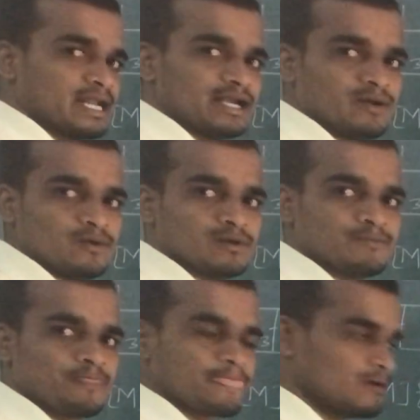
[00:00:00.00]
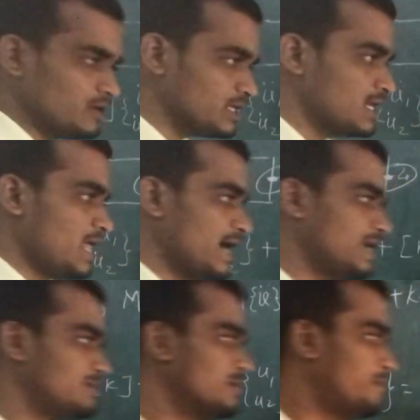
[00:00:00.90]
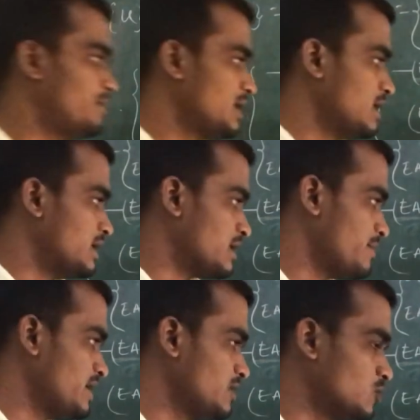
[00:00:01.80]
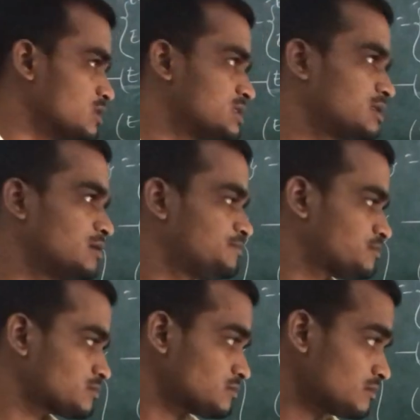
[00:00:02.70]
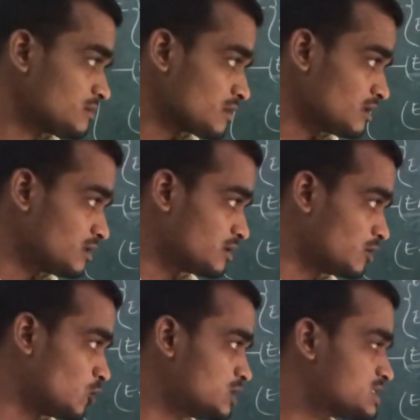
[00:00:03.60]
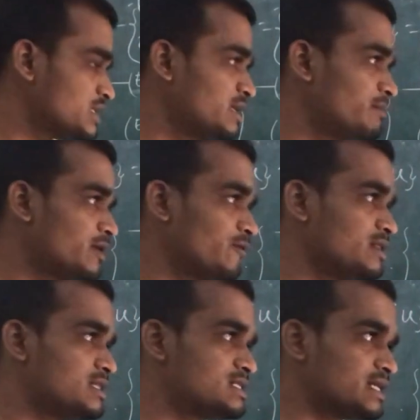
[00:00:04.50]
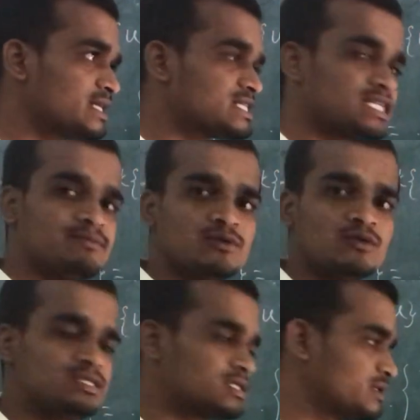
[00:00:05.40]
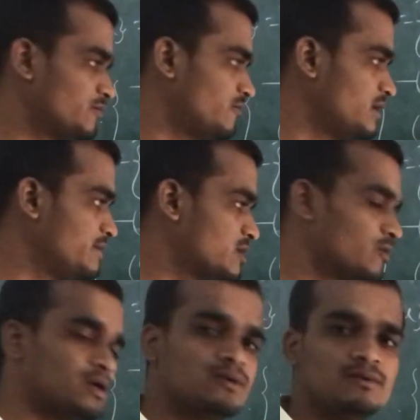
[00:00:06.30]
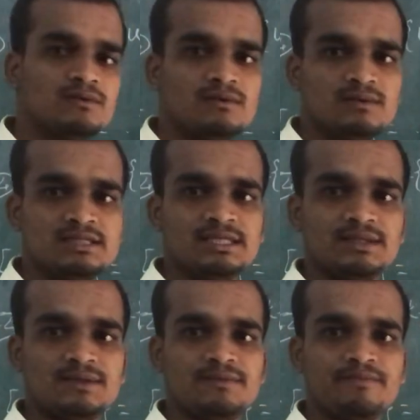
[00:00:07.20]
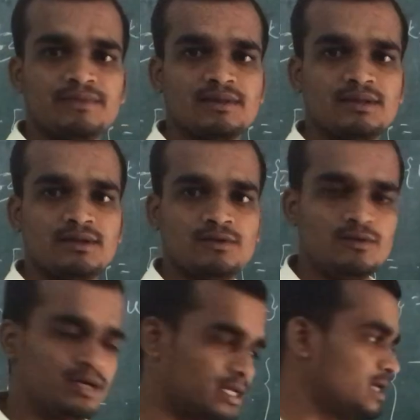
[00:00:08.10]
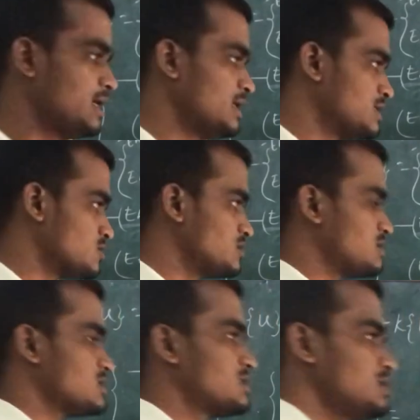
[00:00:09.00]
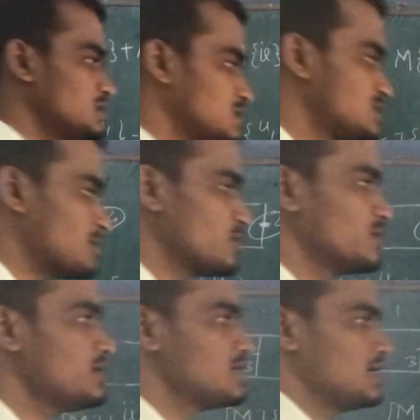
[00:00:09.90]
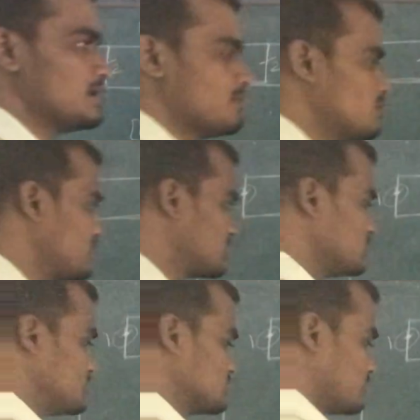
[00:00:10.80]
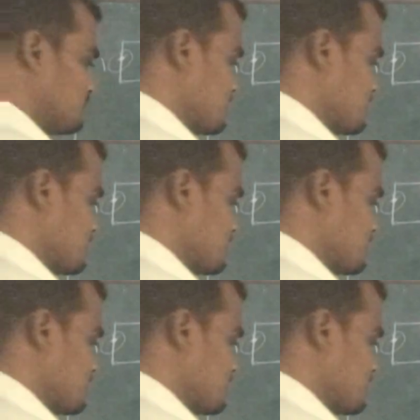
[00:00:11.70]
right node. Okay, and the remaining nodes, the nodes in between these extreme nodes will be equal to 0. Okay, so this is about your boundary condition.